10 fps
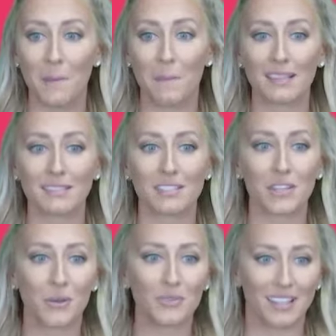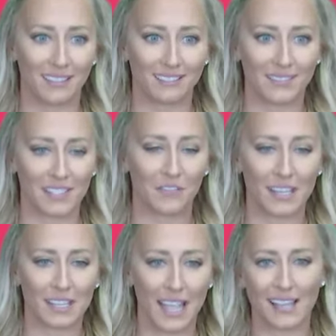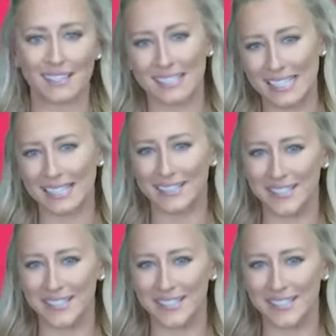Macedonia. Slovenia has a teeny